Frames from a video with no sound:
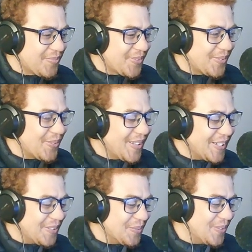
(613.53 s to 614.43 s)

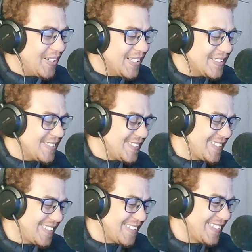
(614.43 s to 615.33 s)
Wait, what?
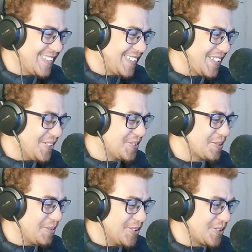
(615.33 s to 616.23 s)
That was the
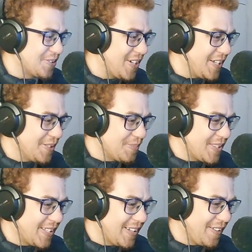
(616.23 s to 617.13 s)
most random
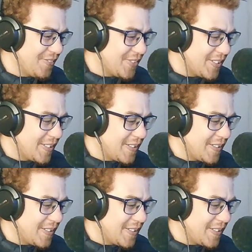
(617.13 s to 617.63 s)
thing ever.